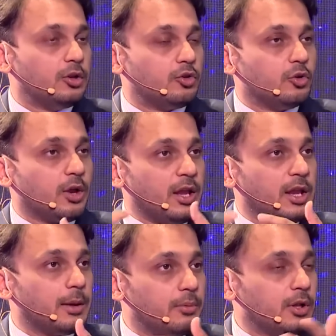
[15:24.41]
to
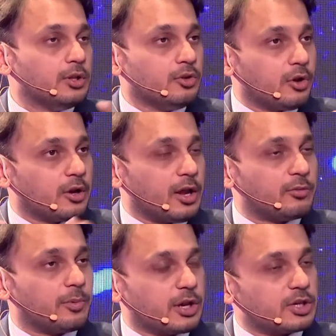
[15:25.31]
enable your
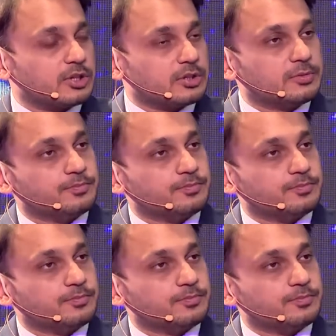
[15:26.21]
aspiration?